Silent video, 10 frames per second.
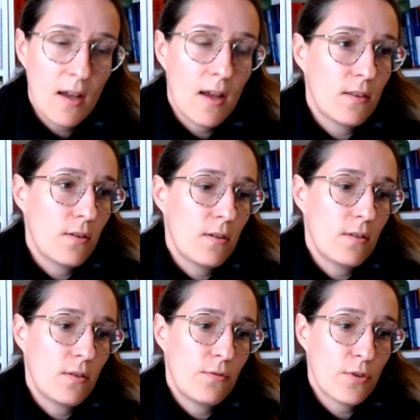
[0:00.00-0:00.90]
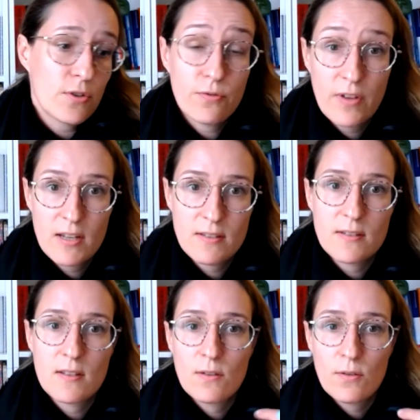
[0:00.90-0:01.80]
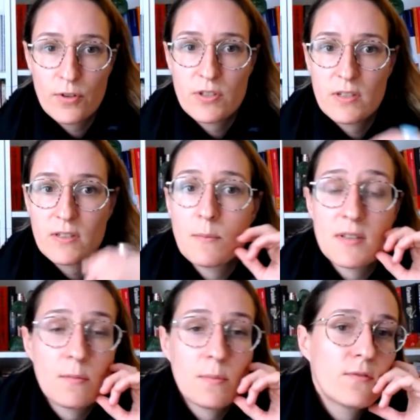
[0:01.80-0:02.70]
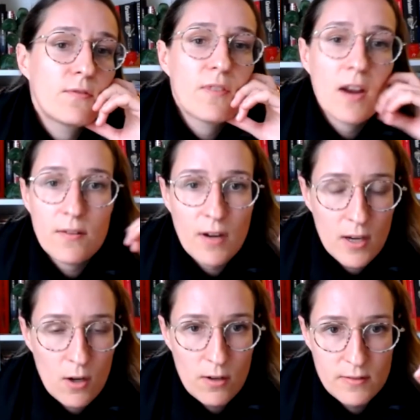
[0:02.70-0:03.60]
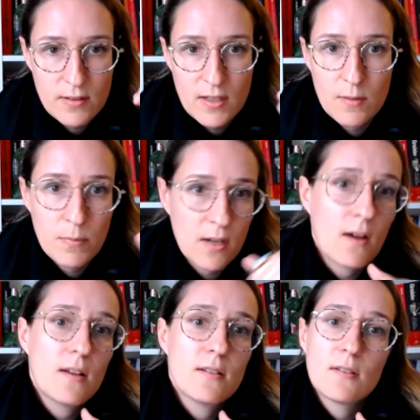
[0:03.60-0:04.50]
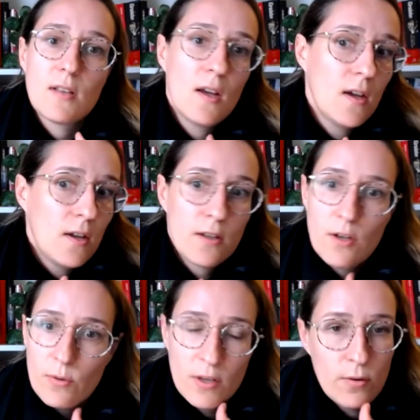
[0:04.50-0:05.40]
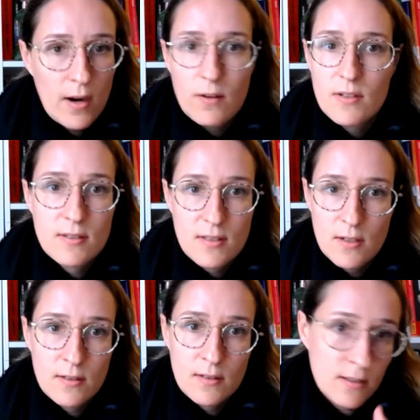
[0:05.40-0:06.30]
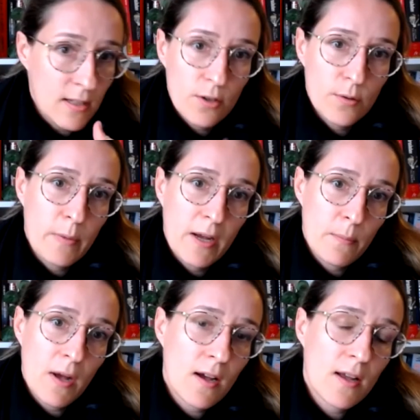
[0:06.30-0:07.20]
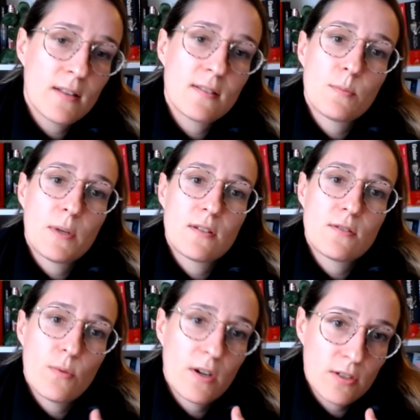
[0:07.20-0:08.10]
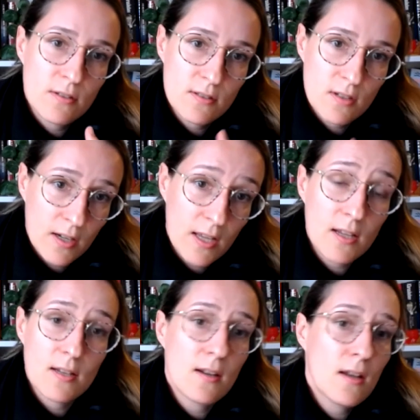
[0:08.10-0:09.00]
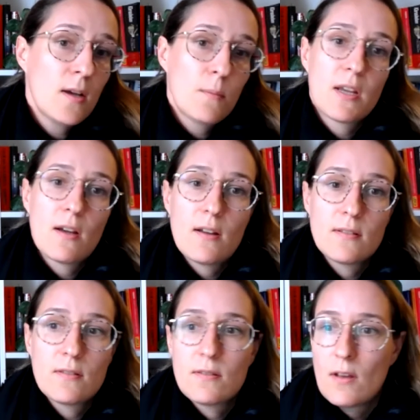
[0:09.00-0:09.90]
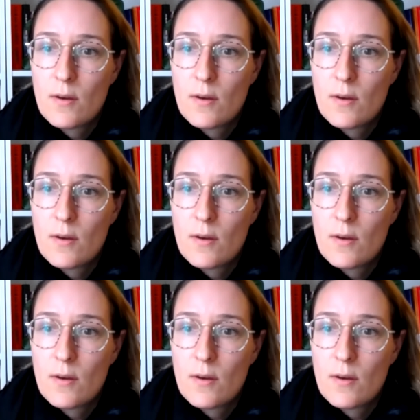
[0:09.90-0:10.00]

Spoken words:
And the first phases and the first attempts have been very, very costly because, you know, the ground is littered by mines because the Russians dug in, because